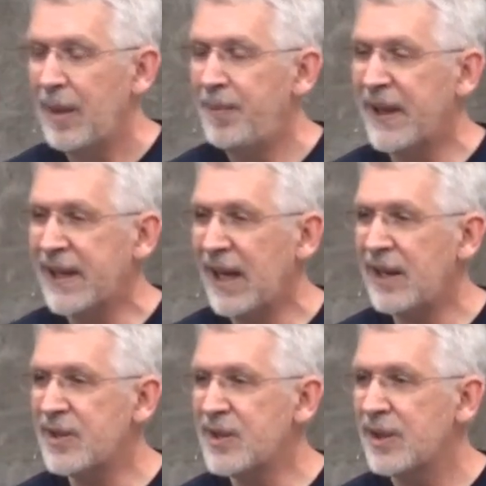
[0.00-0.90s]

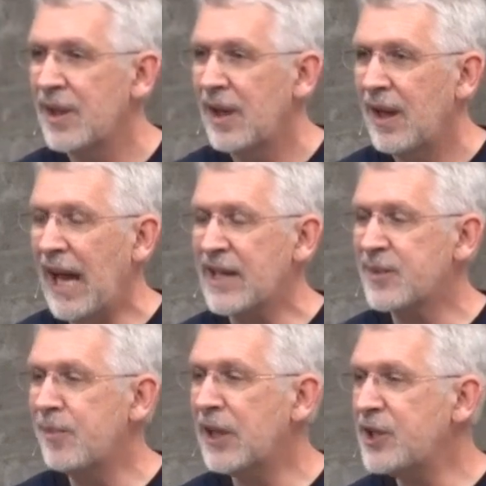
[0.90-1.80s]
Because
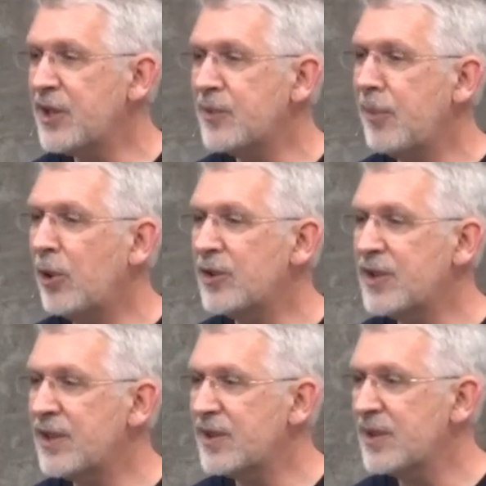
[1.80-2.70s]
as much as
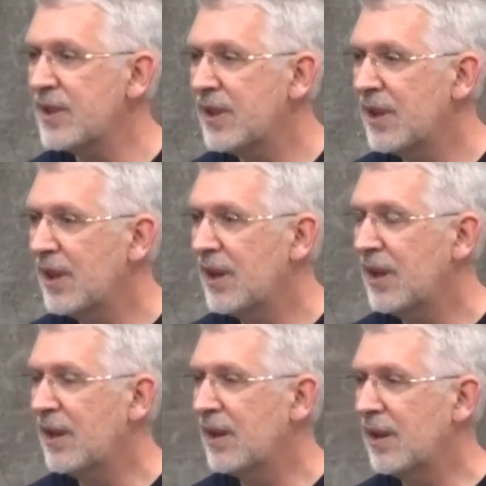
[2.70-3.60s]
Moses
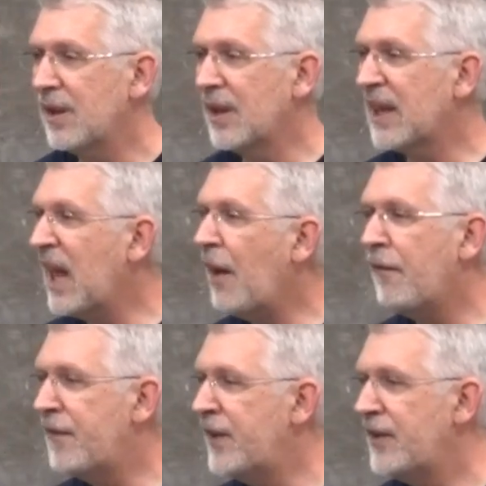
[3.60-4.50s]

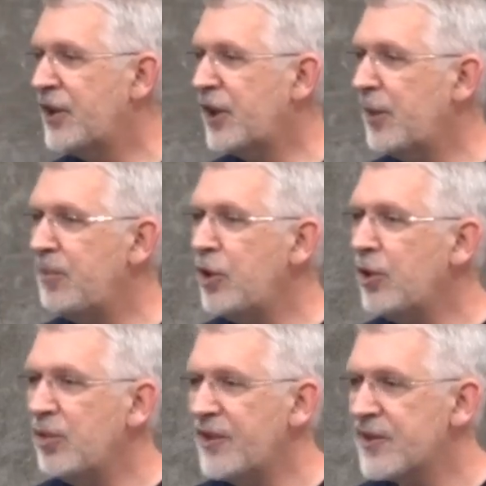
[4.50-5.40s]
loved to
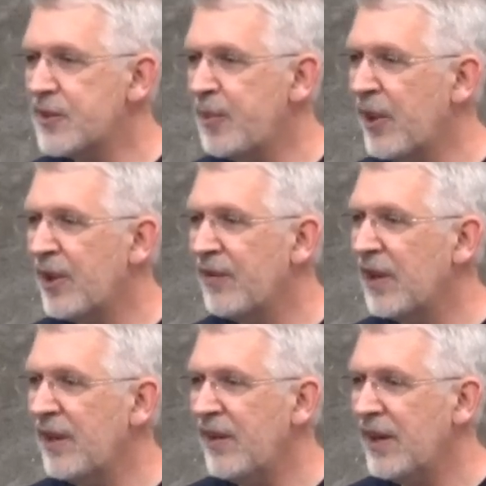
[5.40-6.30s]
commune with the Spirit of the
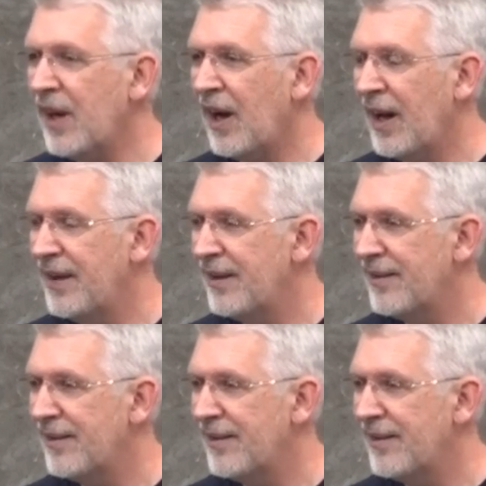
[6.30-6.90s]
living God,